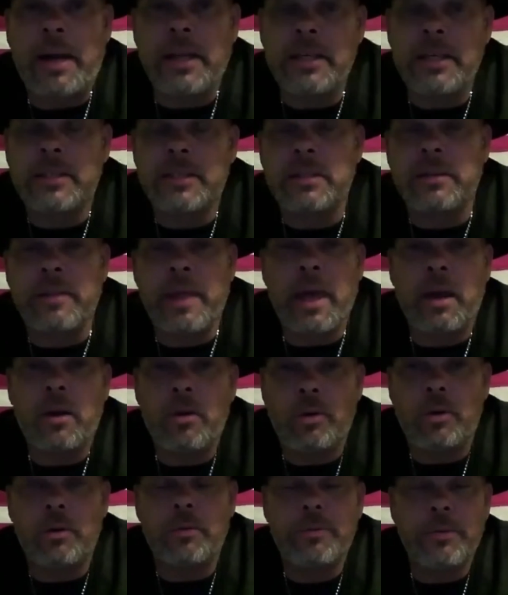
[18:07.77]
is in that
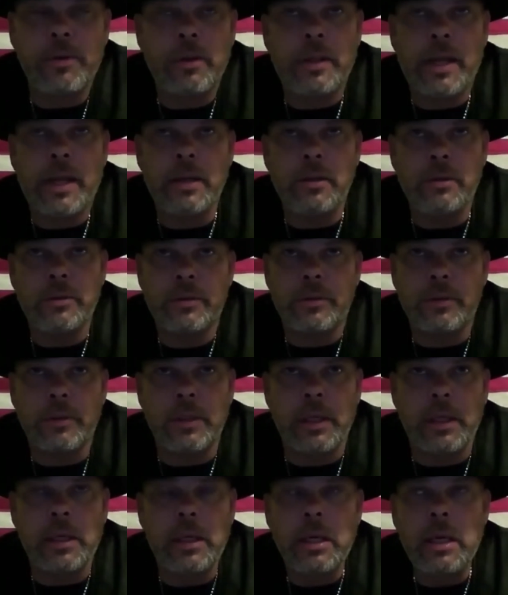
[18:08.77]
cornfield, I
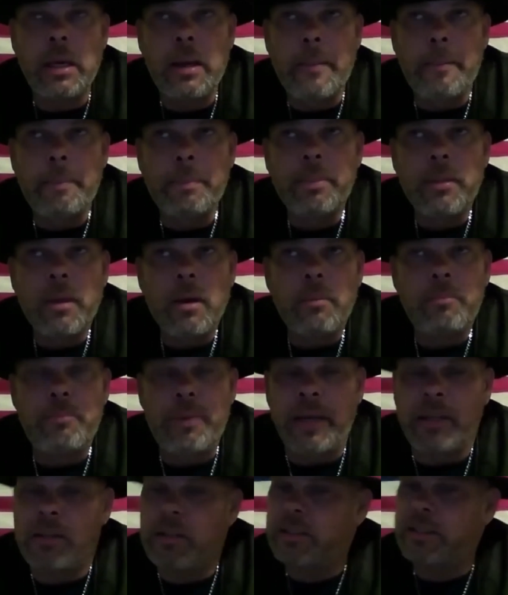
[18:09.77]
usually
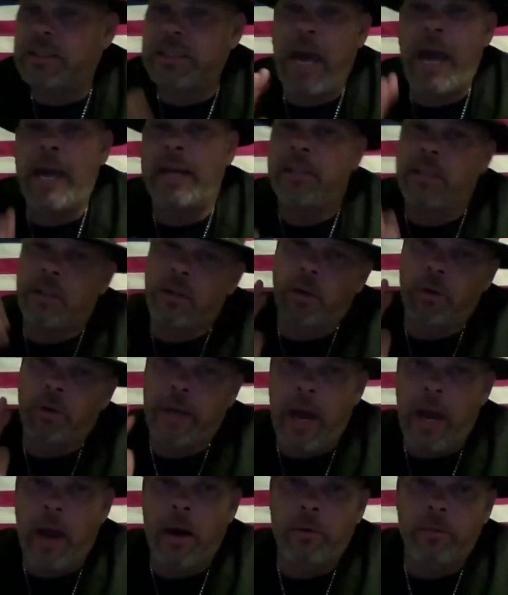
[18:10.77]
pick the side to go
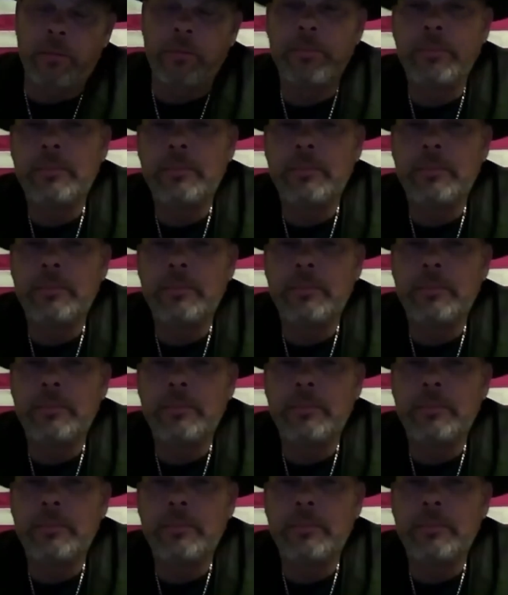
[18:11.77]
down,